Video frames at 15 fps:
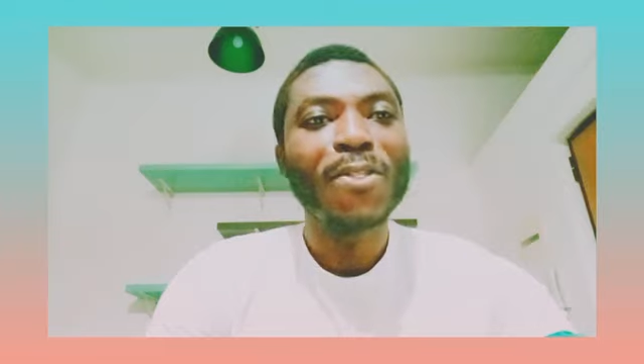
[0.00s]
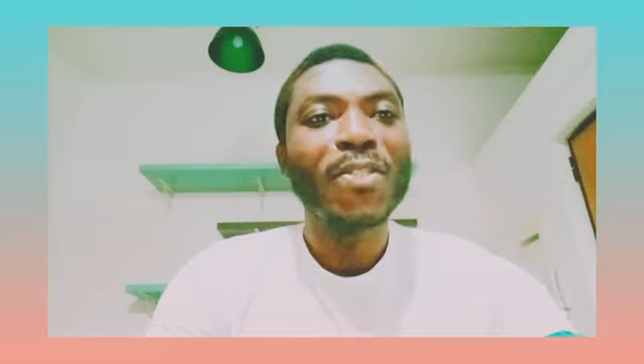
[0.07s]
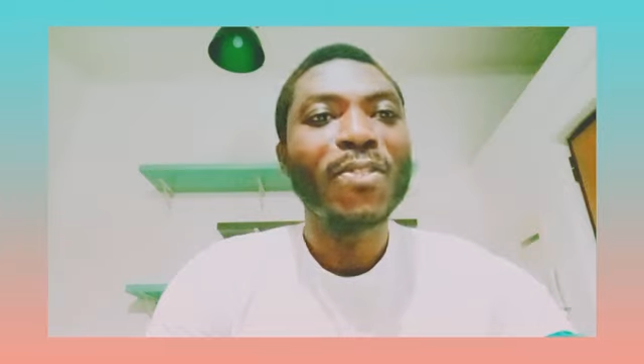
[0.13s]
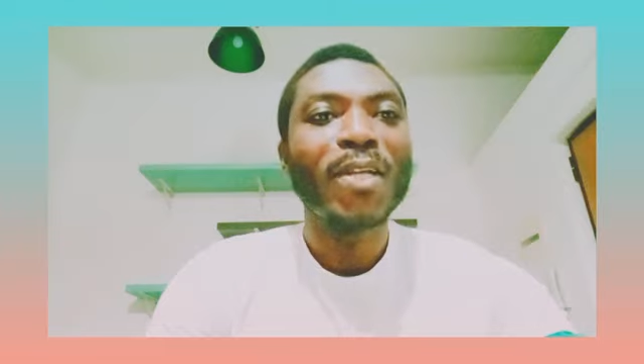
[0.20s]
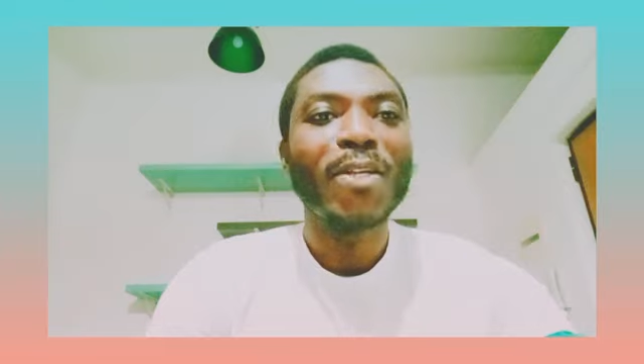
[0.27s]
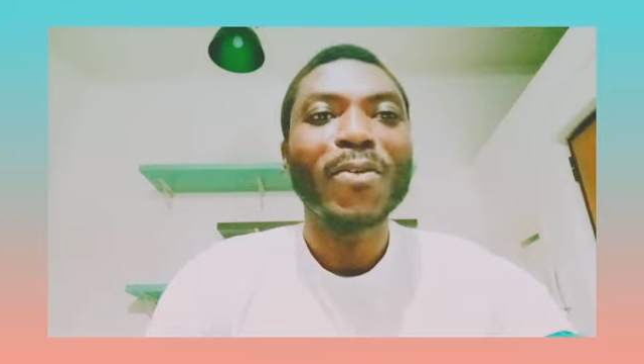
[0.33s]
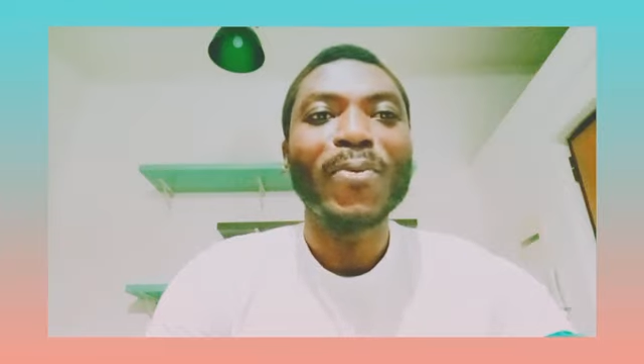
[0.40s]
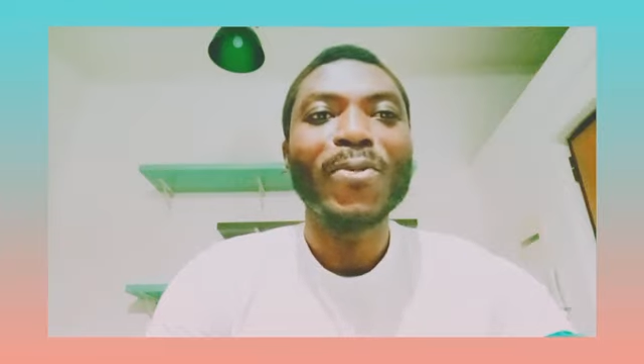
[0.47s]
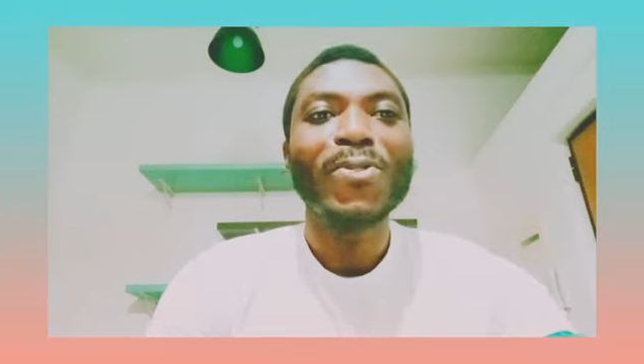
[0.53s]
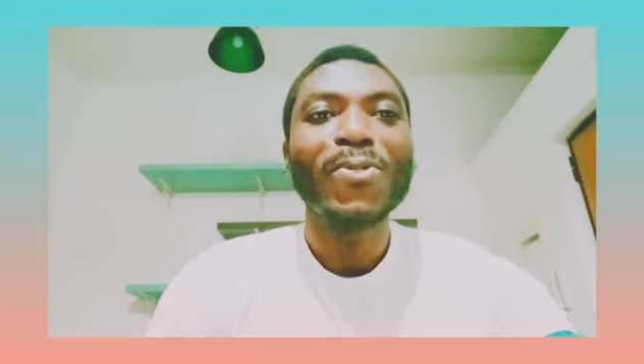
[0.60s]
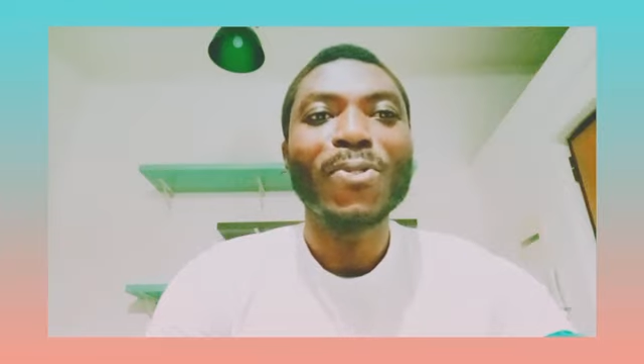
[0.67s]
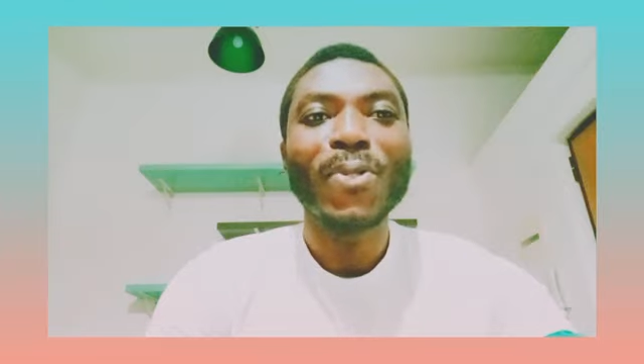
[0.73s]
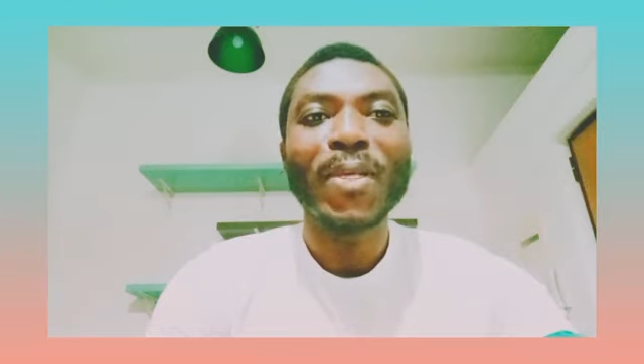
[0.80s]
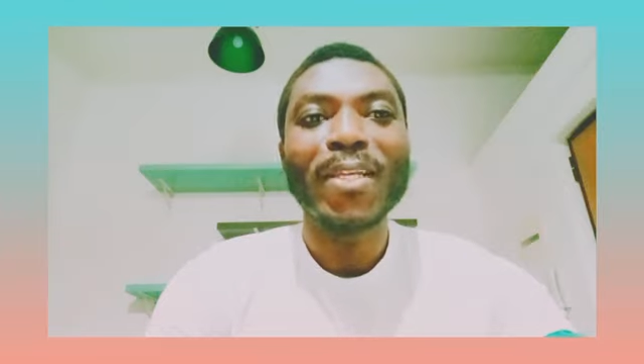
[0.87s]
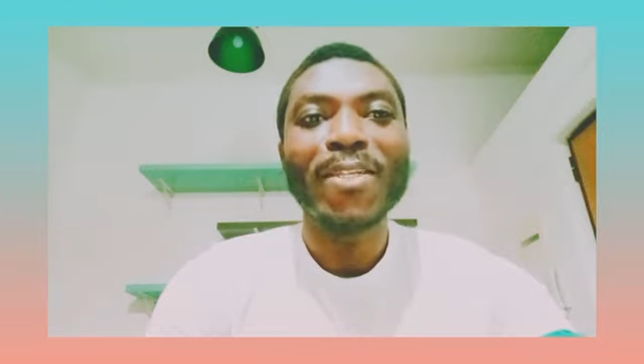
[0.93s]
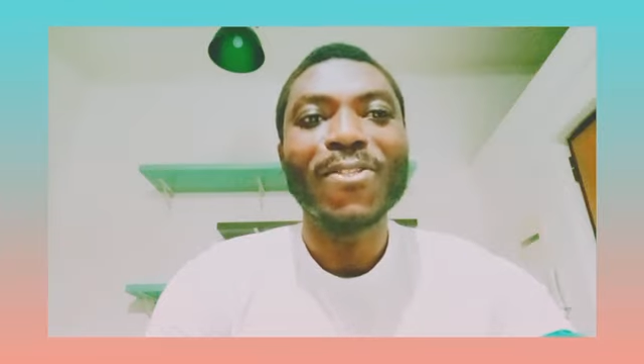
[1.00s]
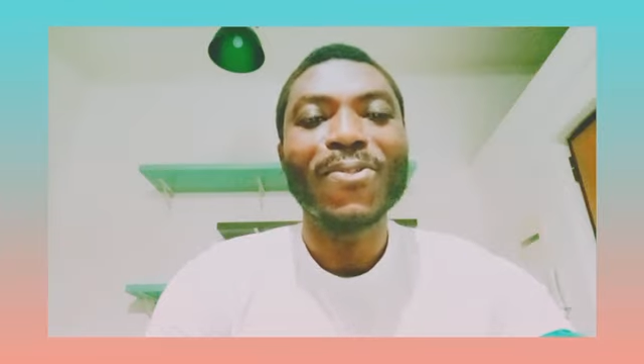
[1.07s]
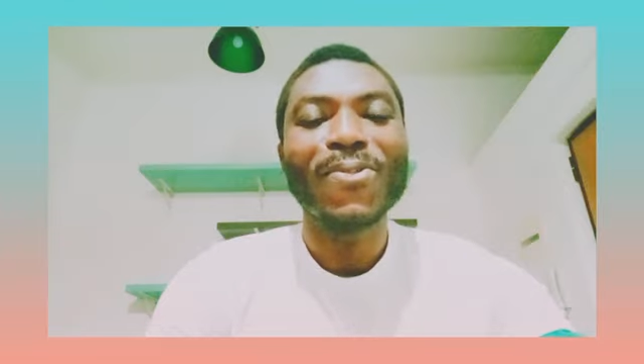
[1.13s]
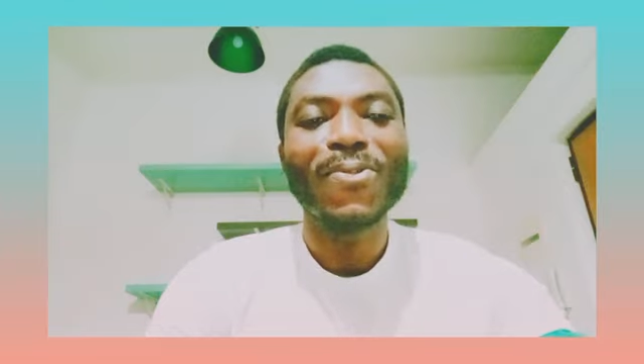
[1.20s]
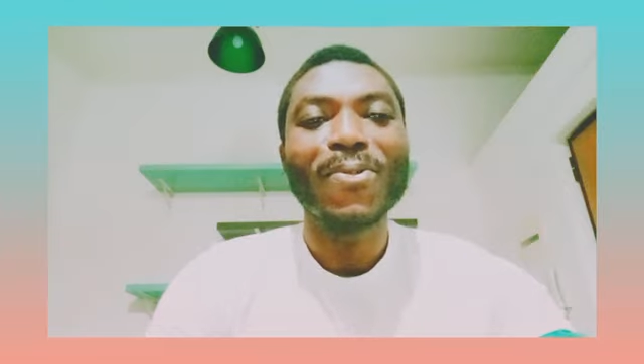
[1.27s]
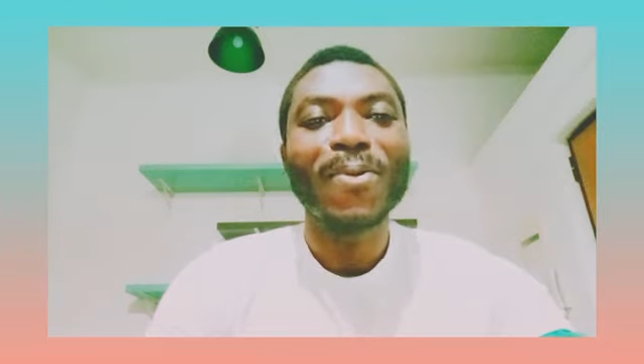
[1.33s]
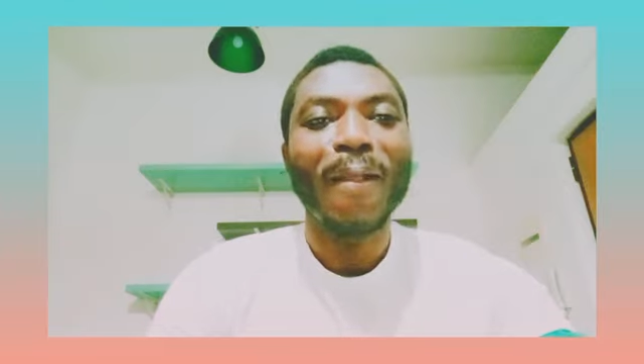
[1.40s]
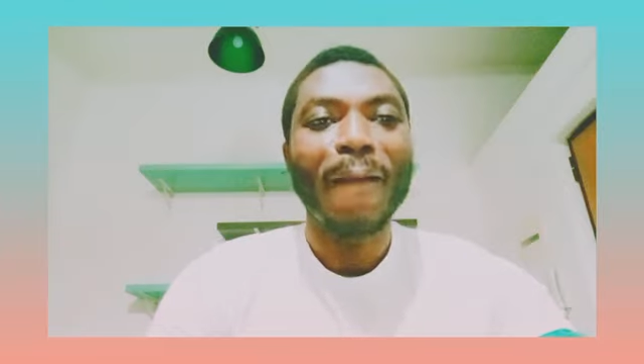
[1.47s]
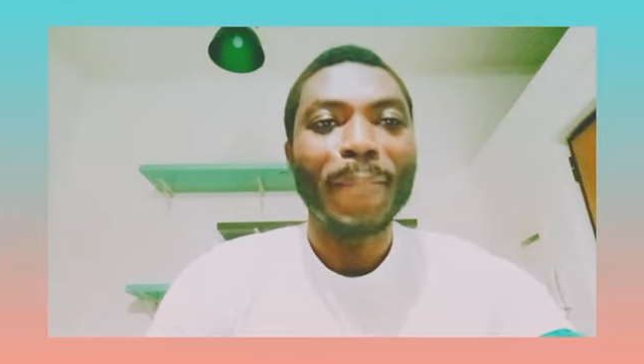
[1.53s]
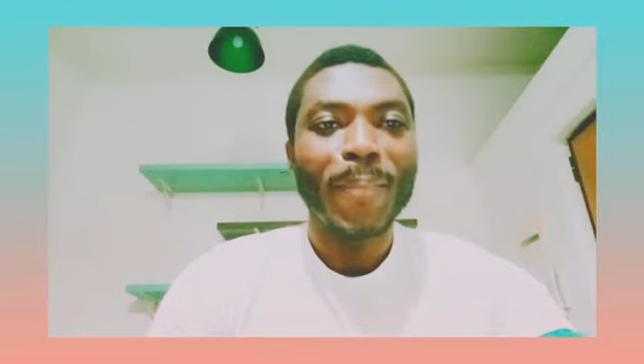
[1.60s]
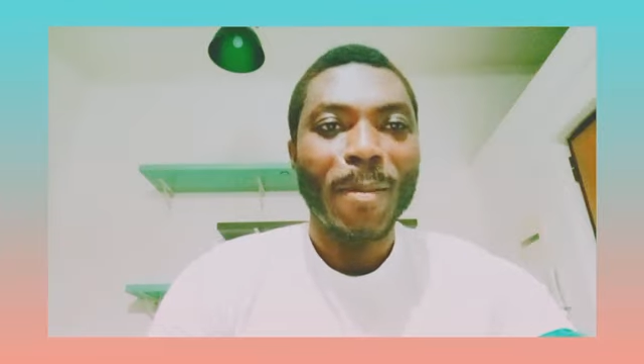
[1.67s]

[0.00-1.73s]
thing you're supposed to do is to